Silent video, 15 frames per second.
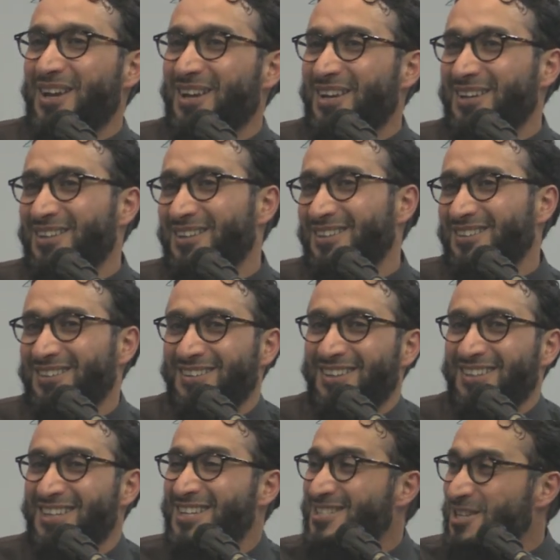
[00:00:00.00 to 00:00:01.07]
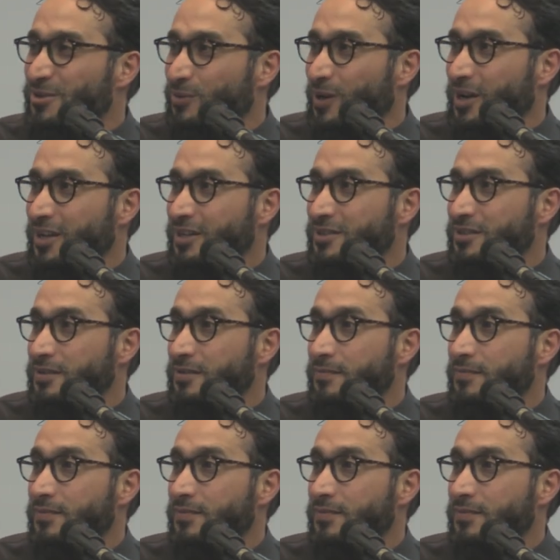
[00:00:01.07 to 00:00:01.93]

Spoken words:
like an easy ride?